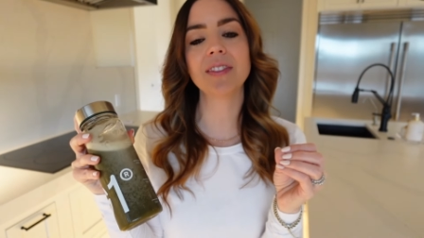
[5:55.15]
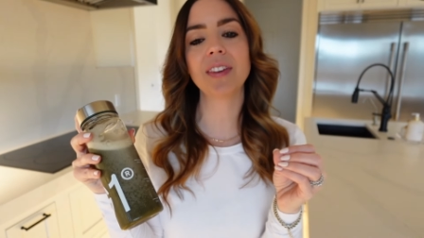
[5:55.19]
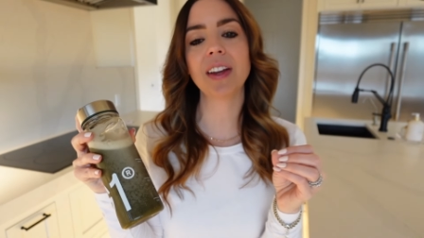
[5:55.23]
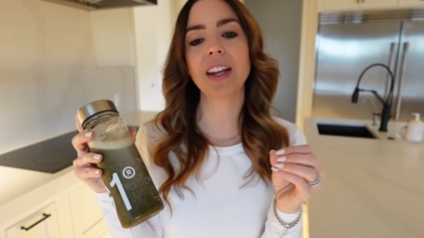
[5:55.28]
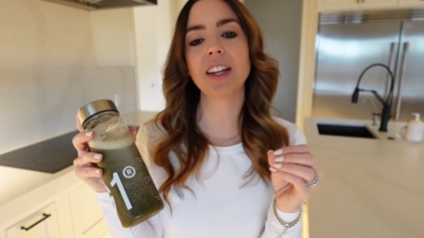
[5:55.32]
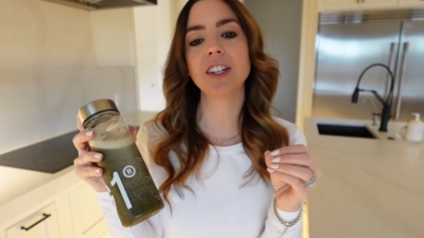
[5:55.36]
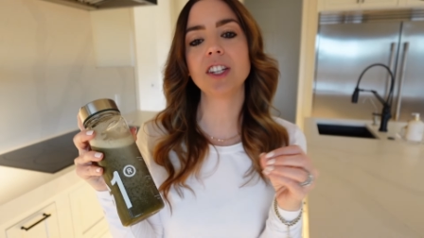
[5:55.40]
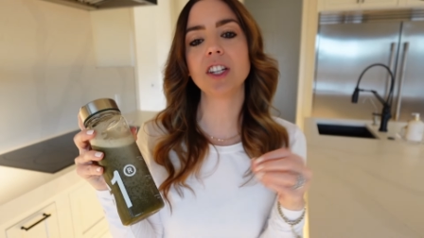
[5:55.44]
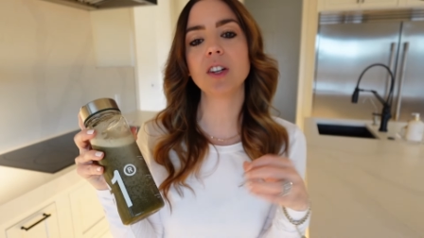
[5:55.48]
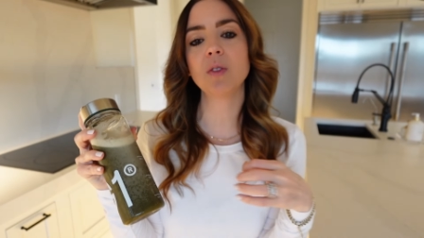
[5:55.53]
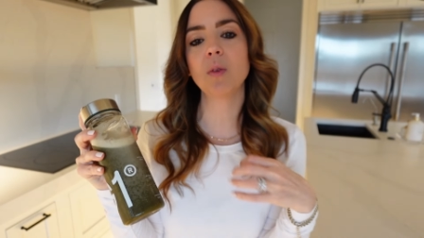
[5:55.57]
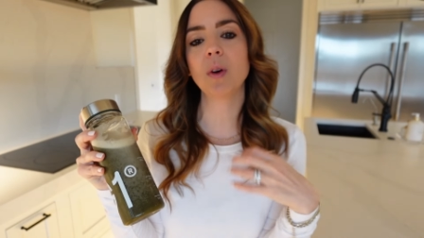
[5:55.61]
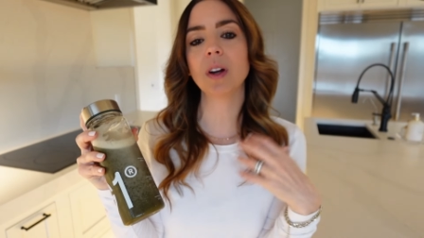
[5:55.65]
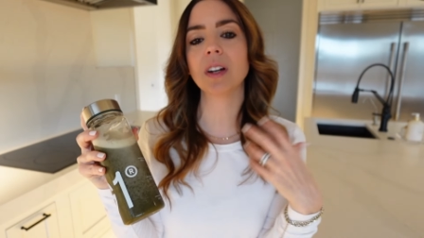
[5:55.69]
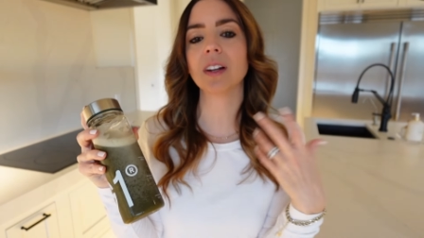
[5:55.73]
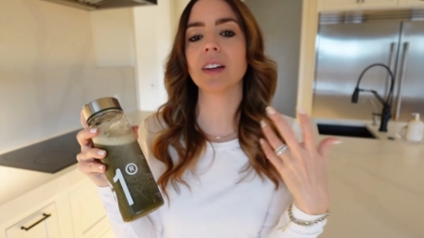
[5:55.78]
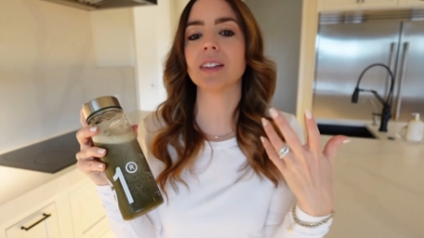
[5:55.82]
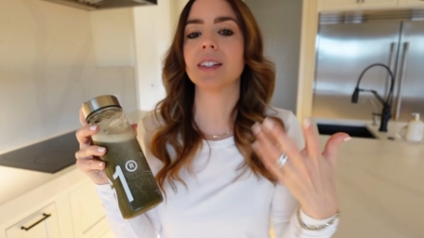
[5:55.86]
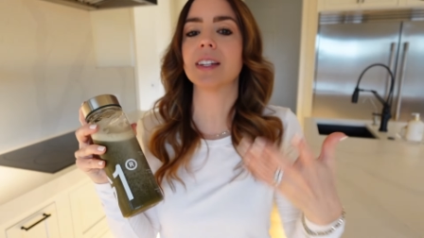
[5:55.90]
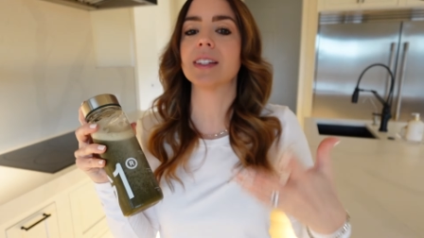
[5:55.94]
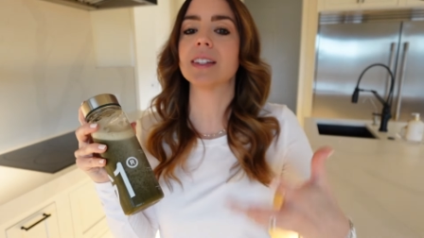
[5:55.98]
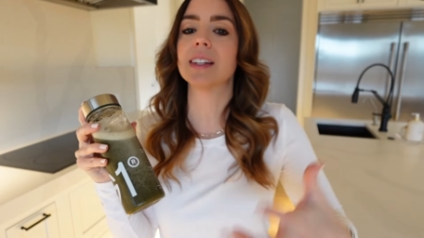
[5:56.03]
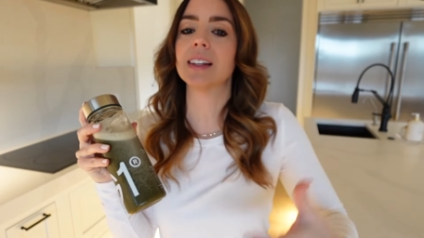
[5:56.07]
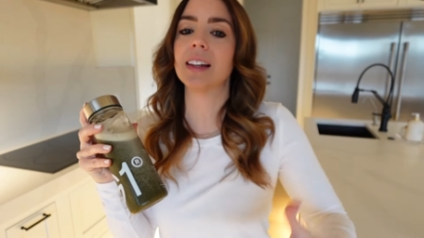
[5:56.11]
of AG1
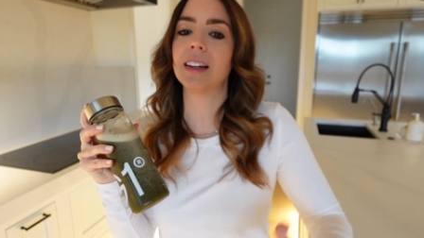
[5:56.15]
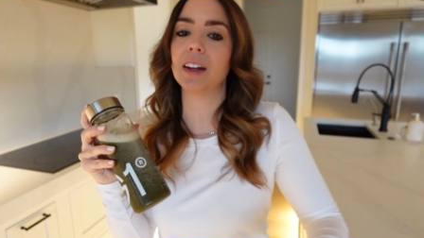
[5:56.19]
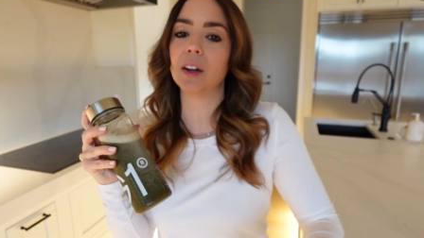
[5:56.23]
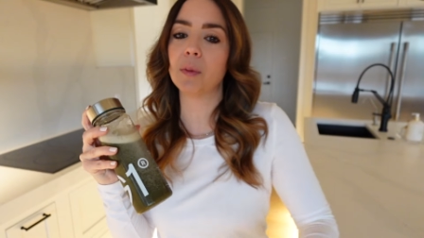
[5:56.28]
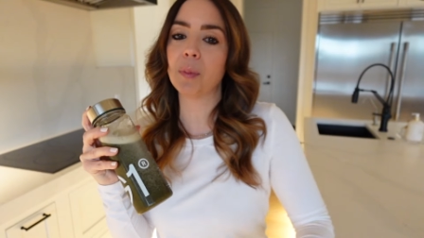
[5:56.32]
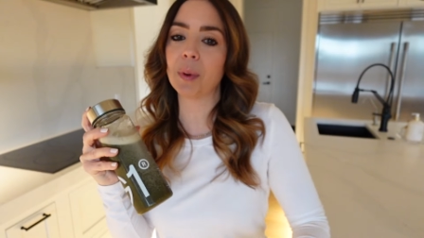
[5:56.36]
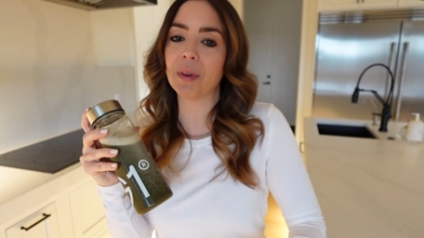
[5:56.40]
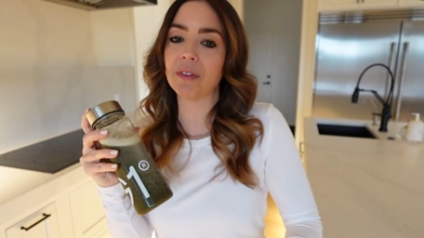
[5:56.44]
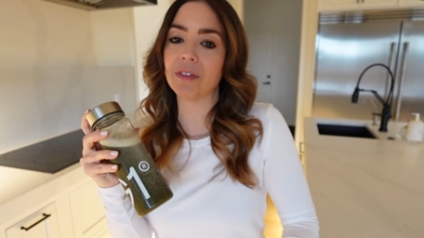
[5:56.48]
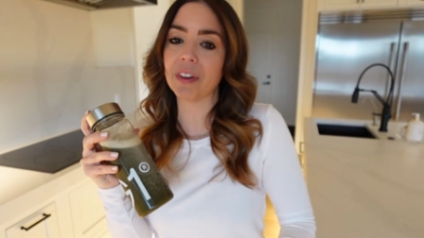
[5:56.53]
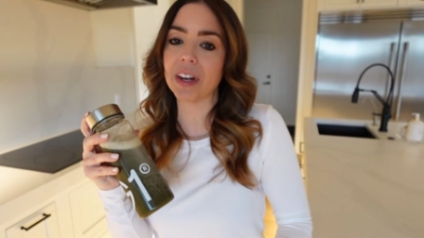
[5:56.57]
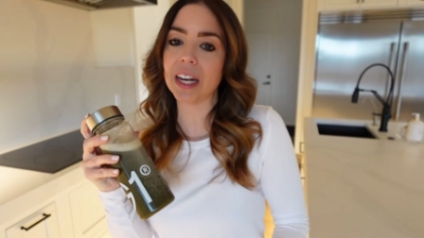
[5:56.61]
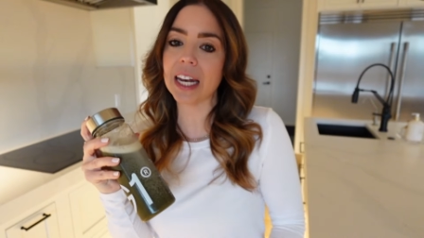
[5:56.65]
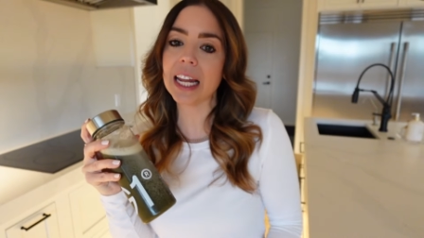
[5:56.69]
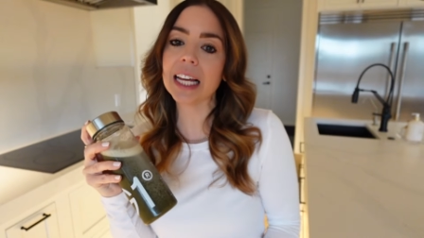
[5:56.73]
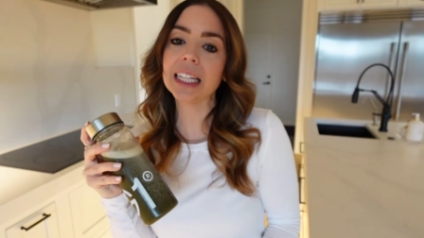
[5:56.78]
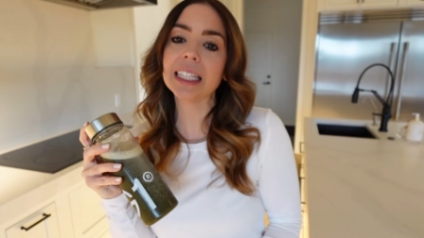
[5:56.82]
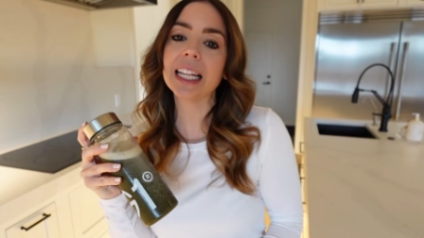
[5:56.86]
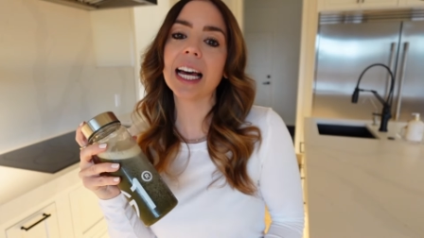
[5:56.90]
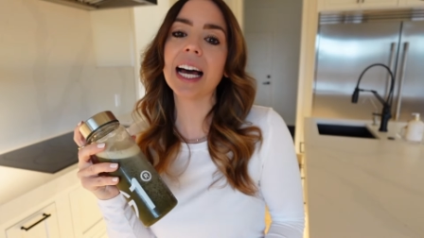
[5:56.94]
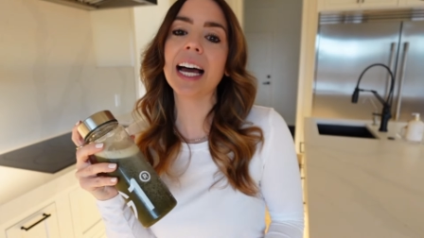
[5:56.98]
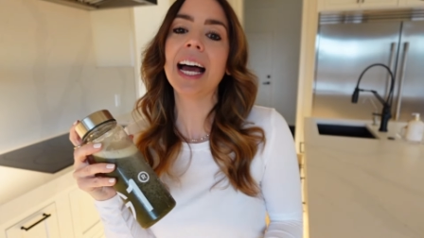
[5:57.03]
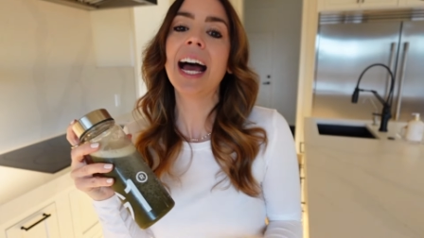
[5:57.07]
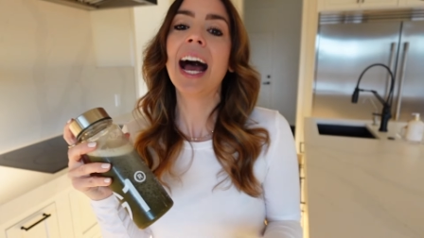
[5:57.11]
because it's a little bit
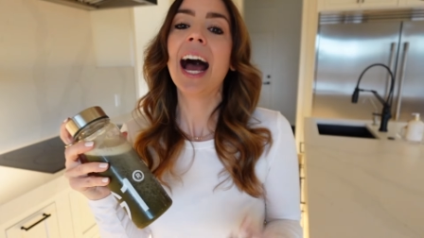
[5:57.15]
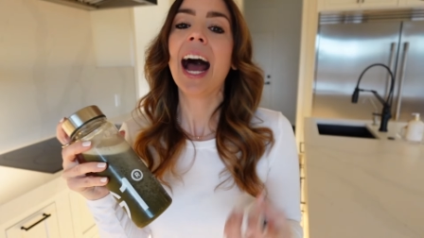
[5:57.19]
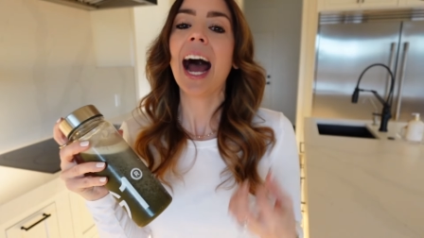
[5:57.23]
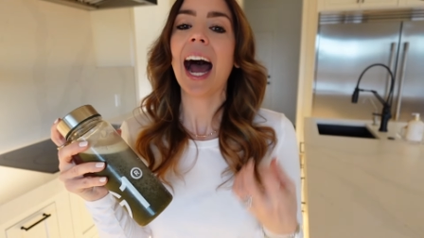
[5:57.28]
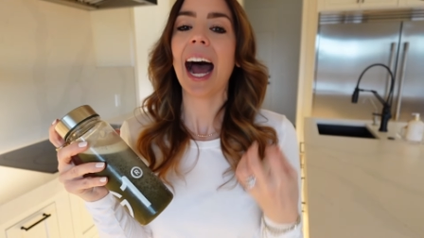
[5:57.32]
vanilla.